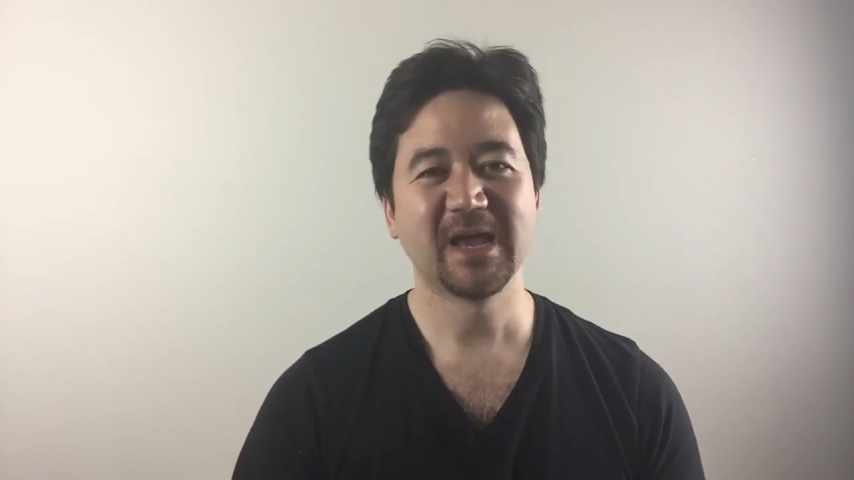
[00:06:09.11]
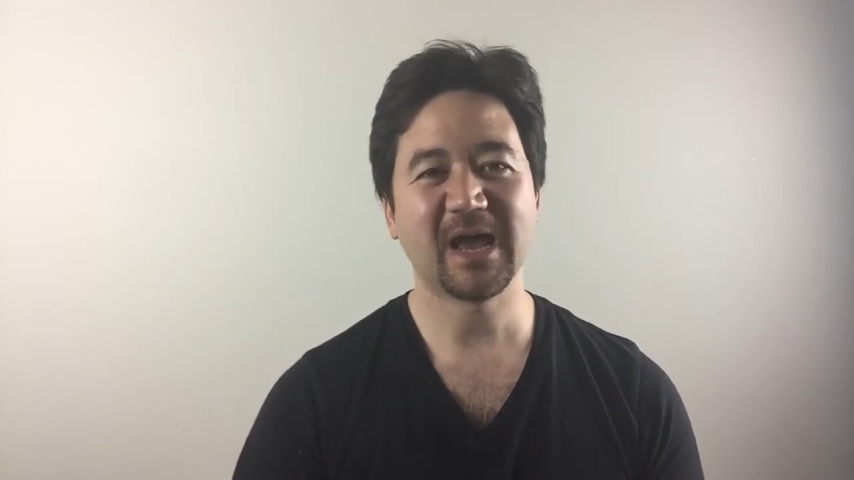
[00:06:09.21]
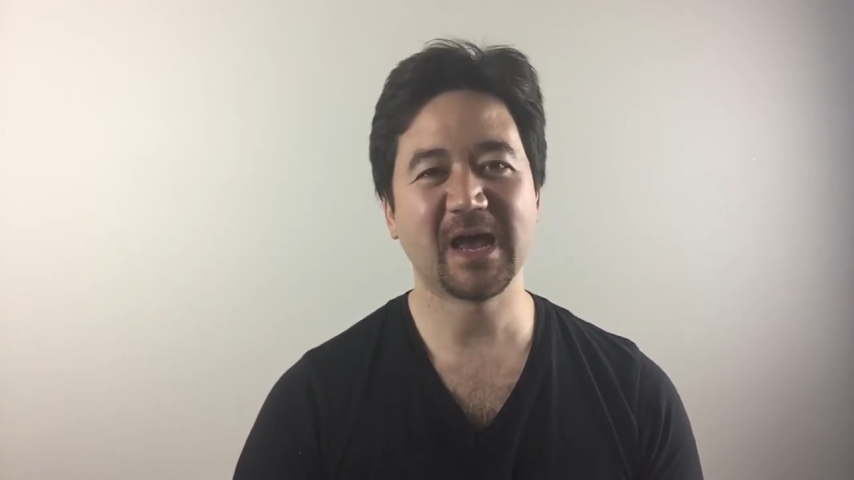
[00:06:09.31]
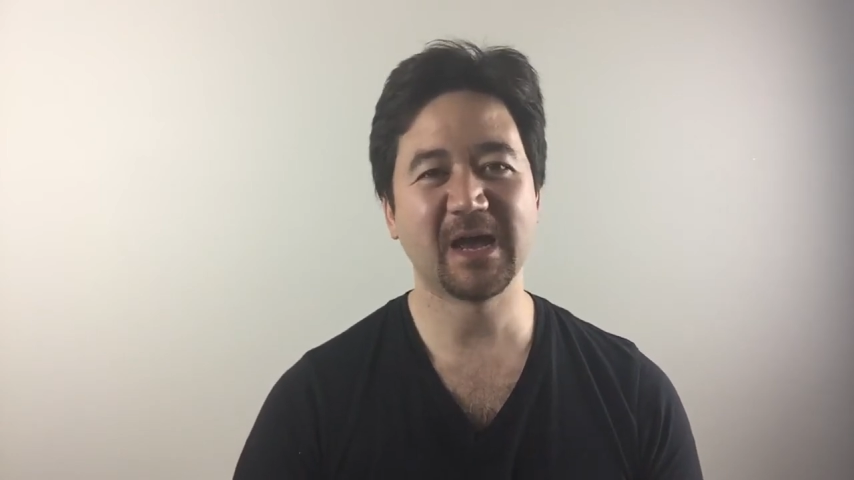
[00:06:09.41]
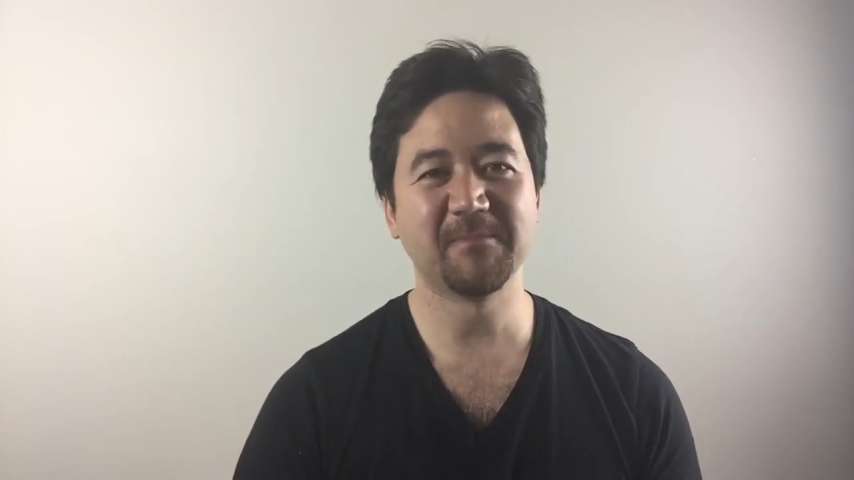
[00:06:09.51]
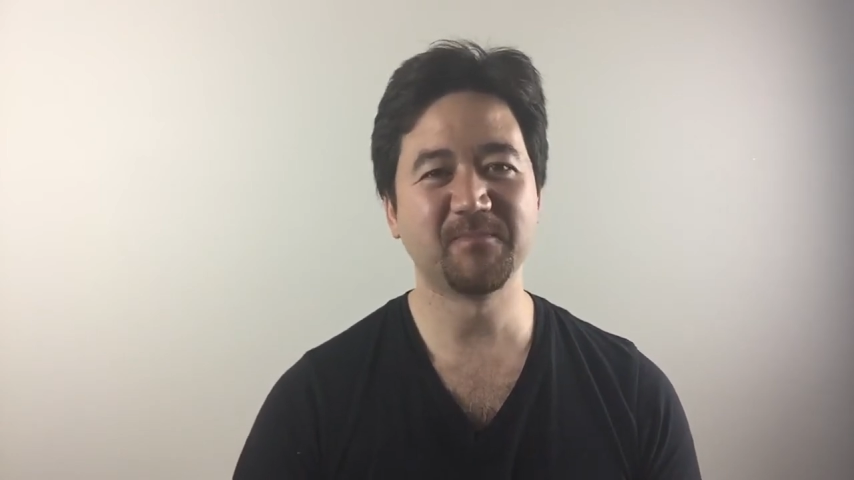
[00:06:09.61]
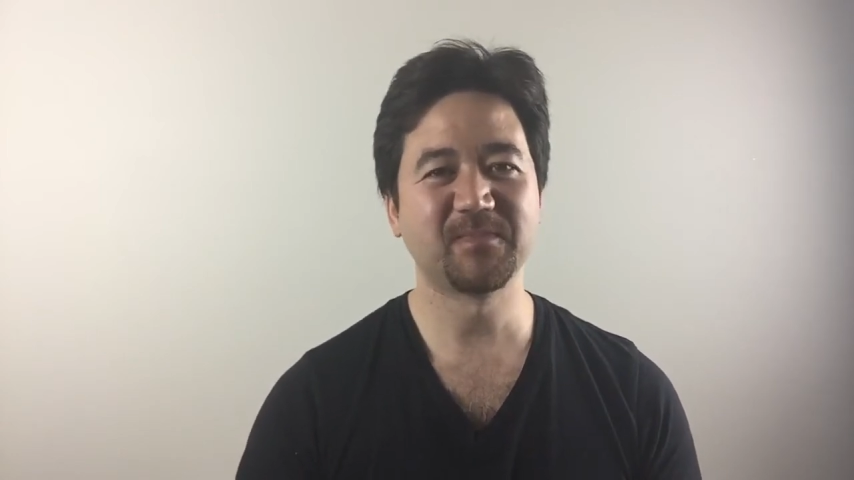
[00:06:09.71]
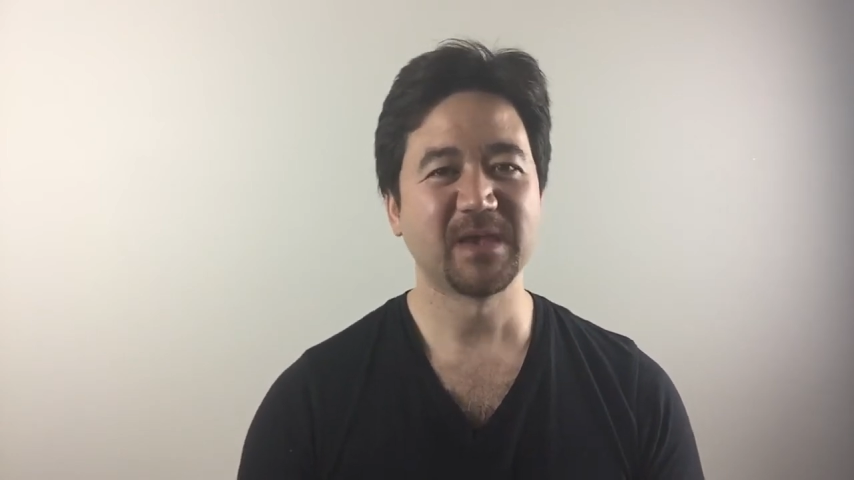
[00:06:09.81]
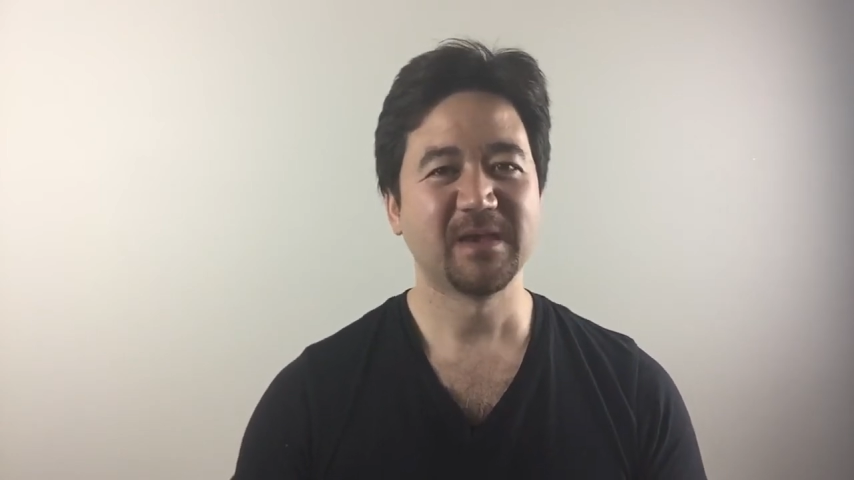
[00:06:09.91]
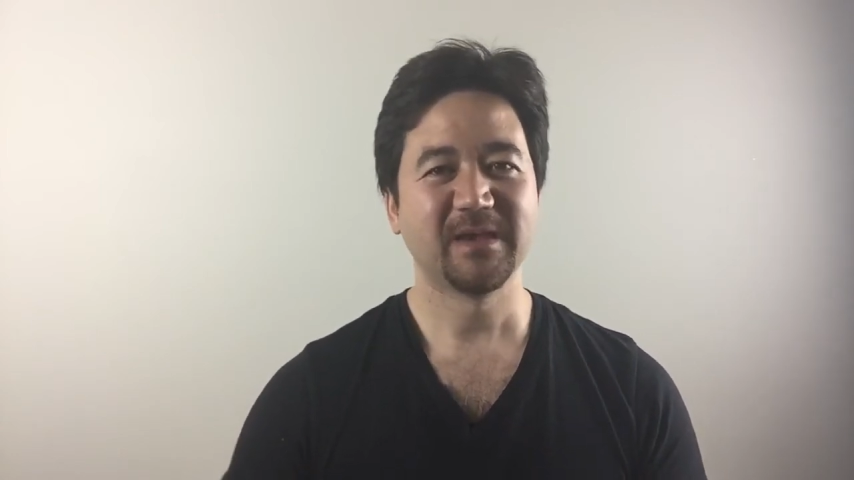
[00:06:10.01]

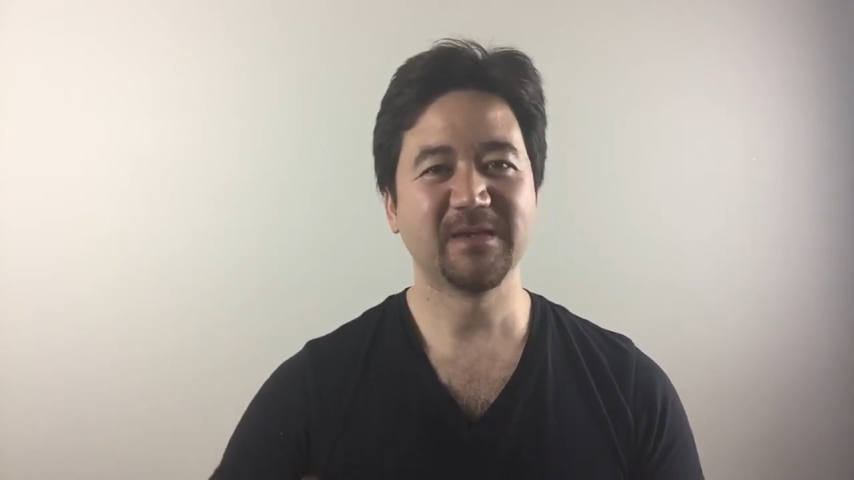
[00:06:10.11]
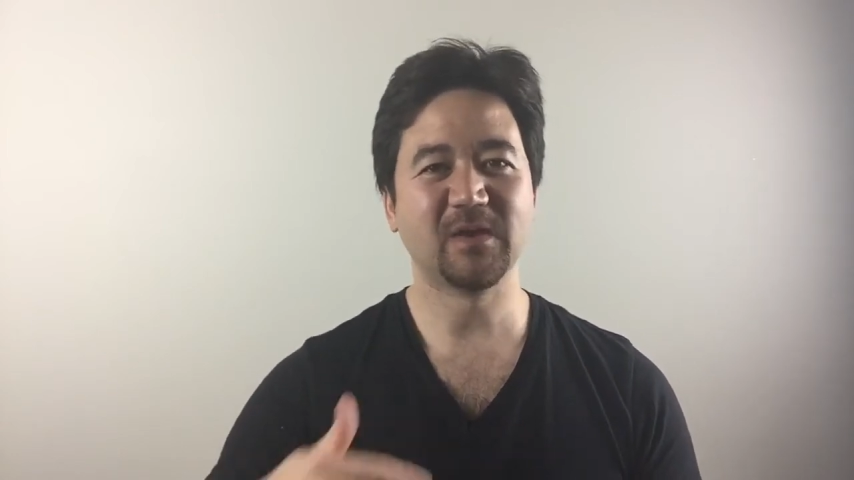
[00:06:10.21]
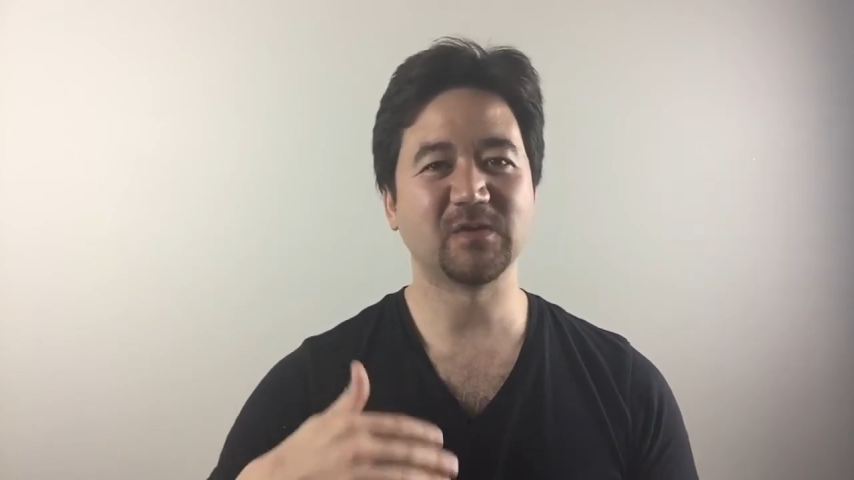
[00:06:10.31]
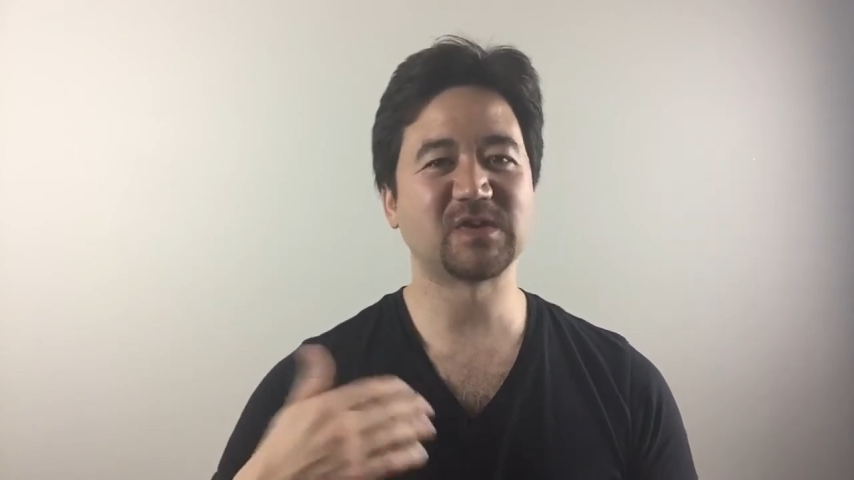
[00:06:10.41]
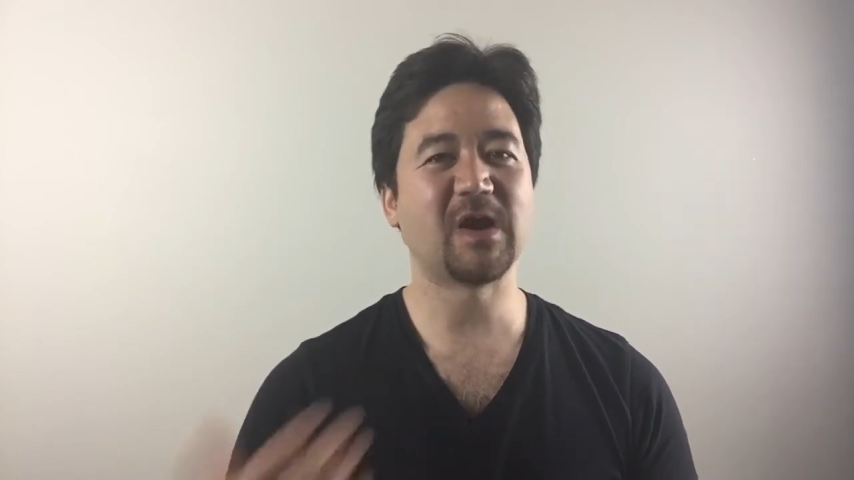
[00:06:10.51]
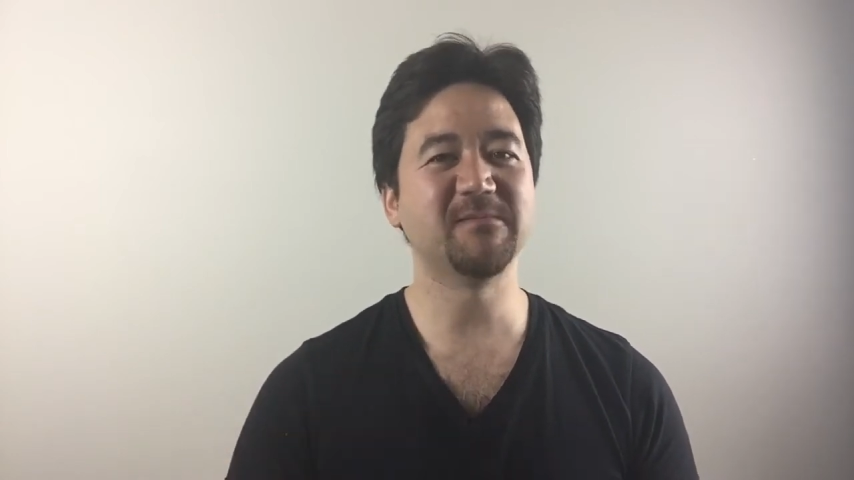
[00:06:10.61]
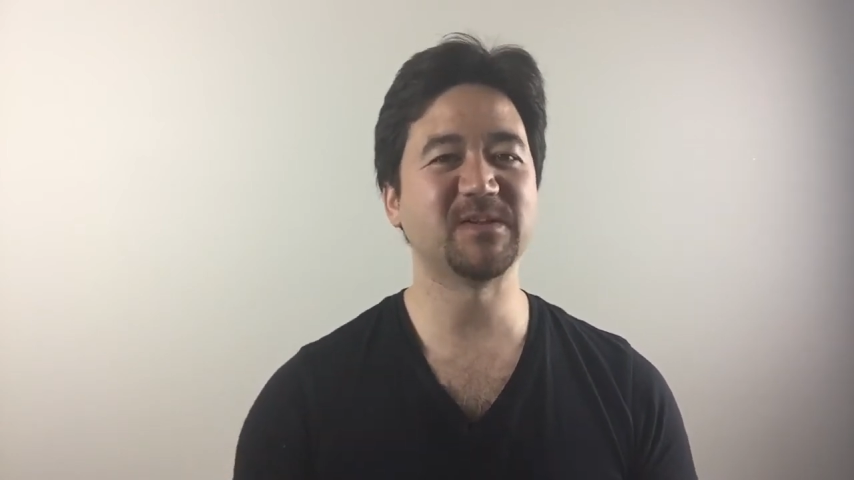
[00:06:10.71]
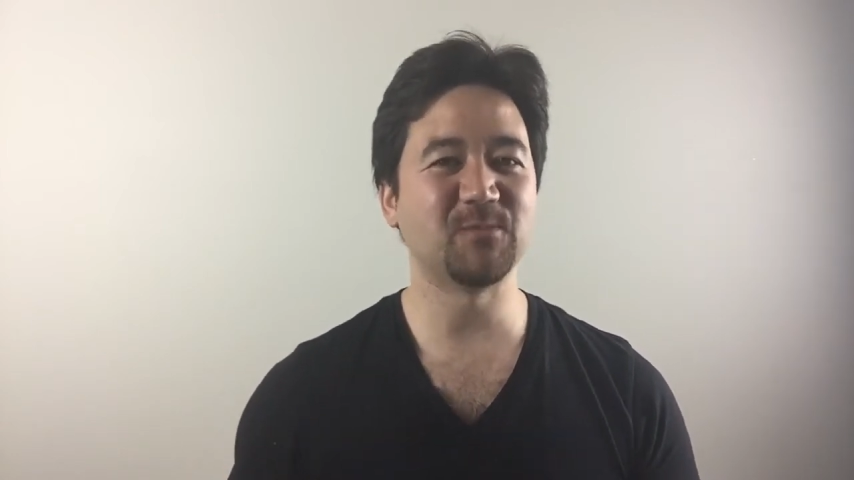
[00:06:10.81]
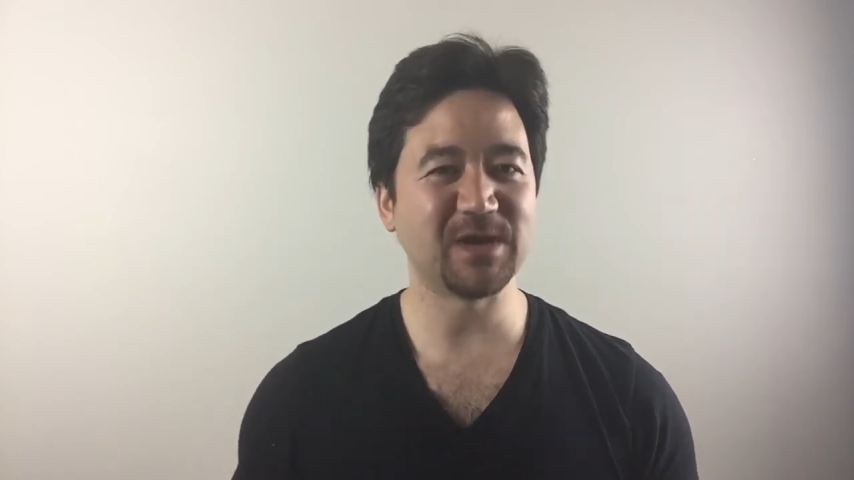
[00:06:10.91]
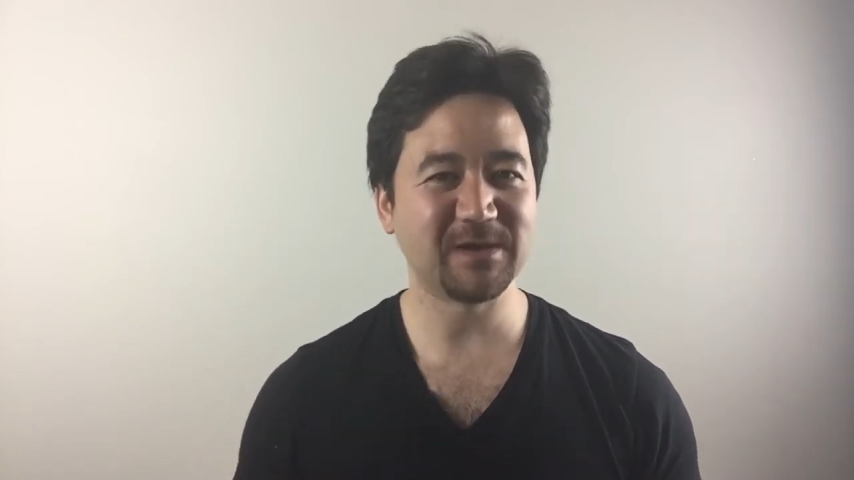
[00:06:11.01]
times
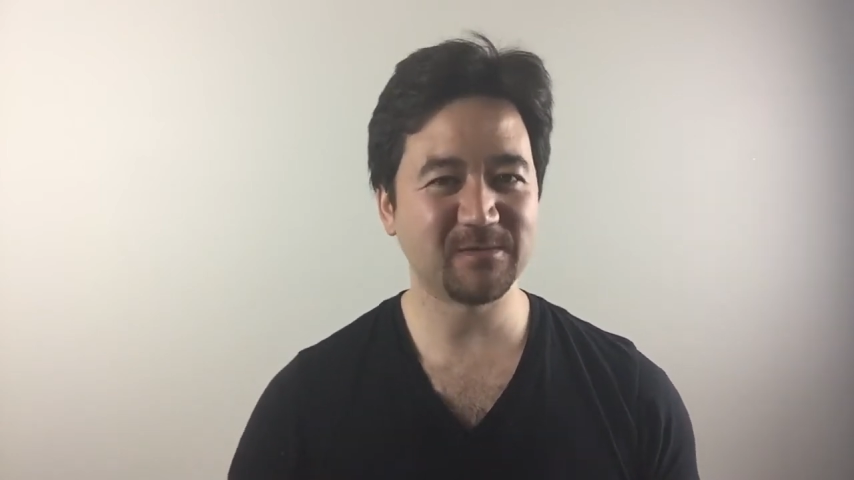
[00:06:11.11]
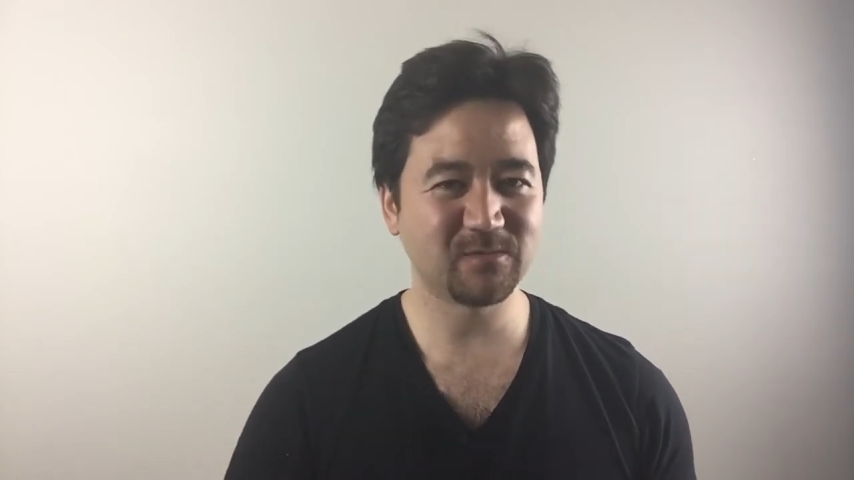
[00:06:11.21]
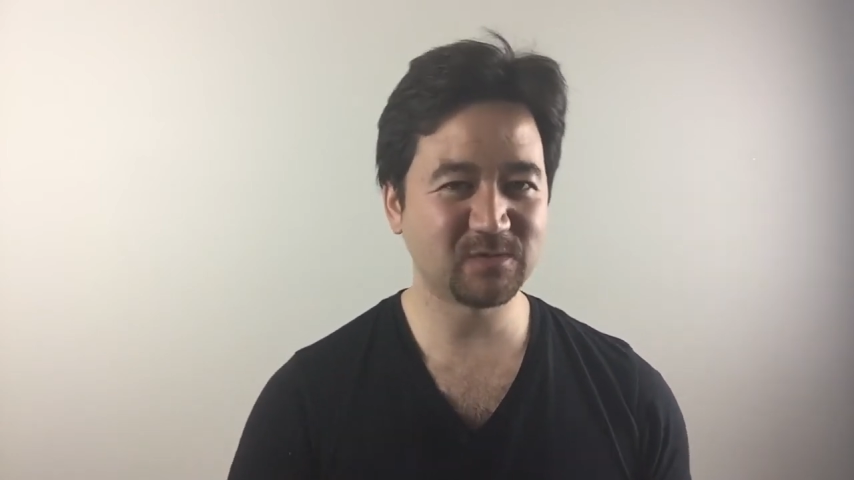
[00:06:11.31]
that we